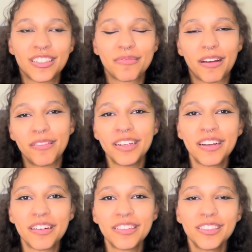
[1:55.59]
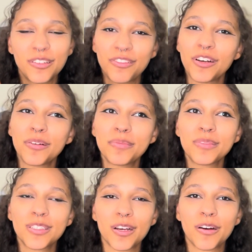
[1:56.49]
my window to film,
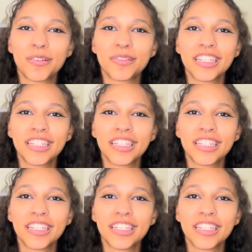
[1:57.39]
so